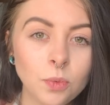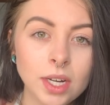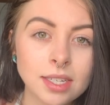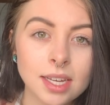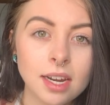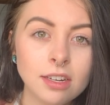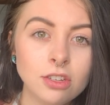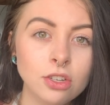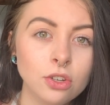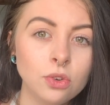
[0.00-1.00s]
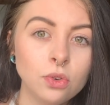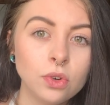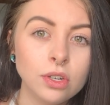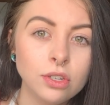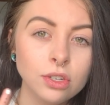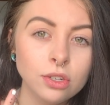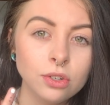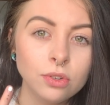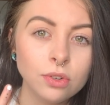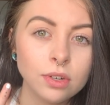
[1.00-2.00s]
we decided to
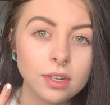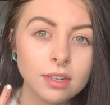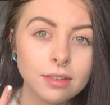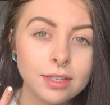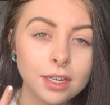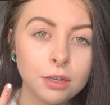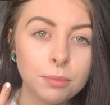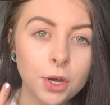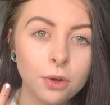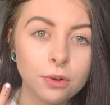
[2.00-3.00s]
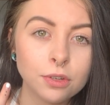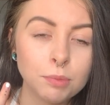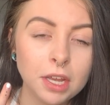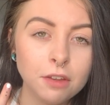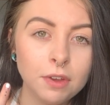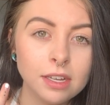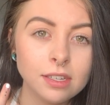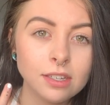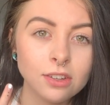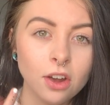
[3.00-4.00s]
do stick and poke smiley
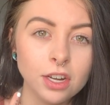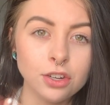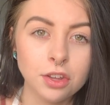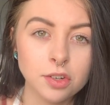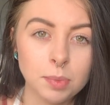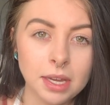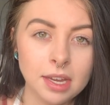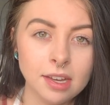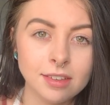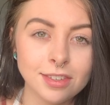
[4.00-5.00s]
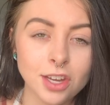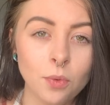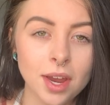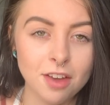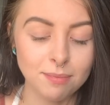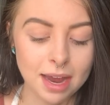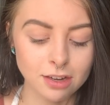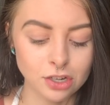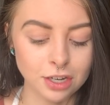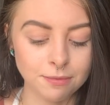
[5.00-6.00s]
faces on each other's pinkies. So we have
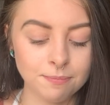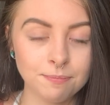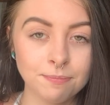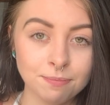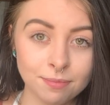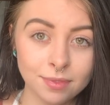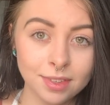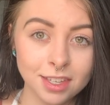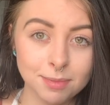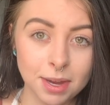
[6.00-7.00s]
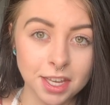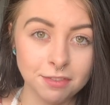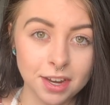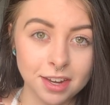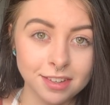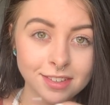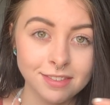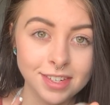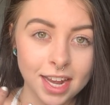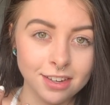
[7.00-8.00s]
matching smiley face
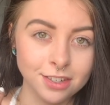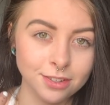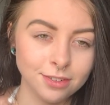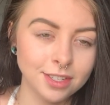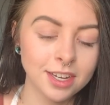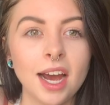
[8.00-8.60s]
tattoos.